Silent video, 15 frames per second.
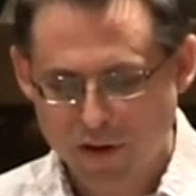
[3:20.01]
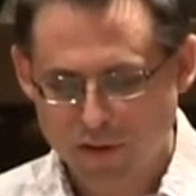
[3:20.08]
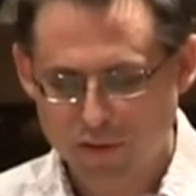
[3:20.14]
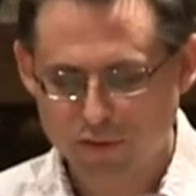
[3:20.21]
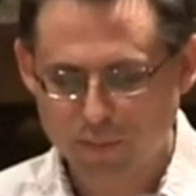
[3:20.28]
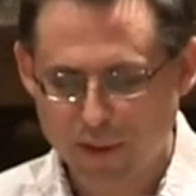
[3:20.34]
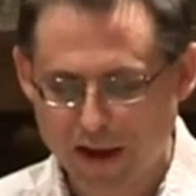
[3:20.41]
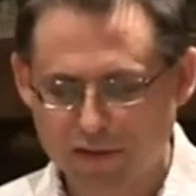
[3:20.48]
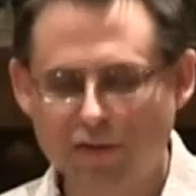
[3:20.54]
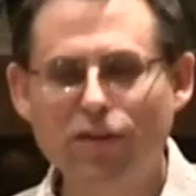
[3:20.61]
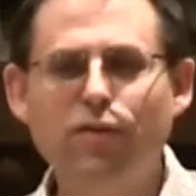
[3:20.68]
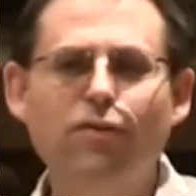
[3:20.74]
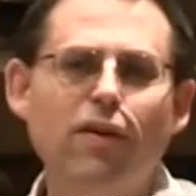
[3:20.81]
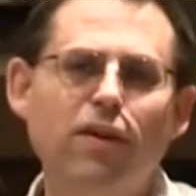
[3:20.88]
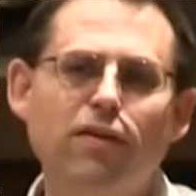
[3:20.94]
who smashed
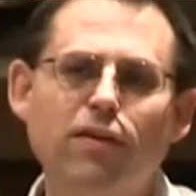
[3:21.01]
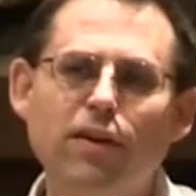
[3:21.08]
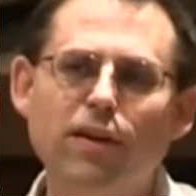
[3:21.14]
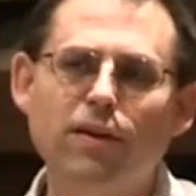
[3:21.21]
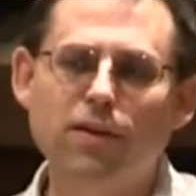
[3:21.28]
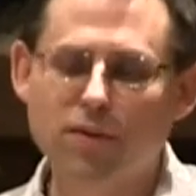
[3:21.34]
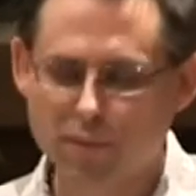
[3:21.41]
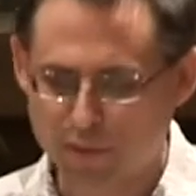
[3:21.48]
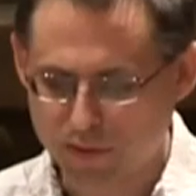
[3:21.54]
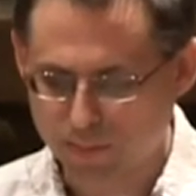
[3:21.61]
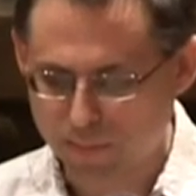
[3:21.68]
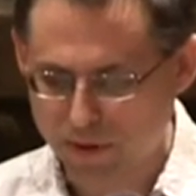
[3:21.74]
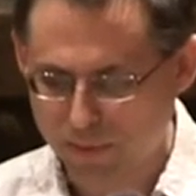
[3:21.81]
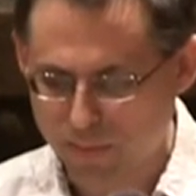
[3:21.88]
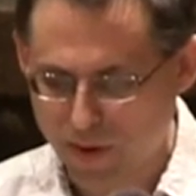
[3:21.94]
his face in with a
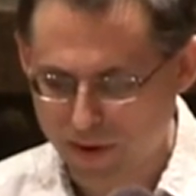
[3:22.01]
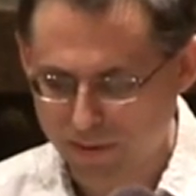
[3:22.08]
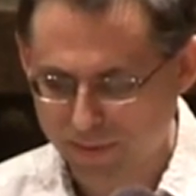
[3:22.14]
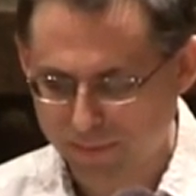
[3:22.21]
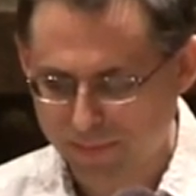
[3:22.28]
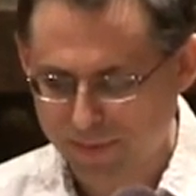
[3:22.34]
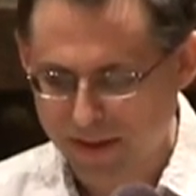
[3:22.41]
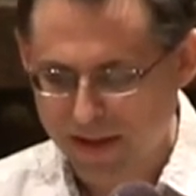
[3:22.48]
beer bottle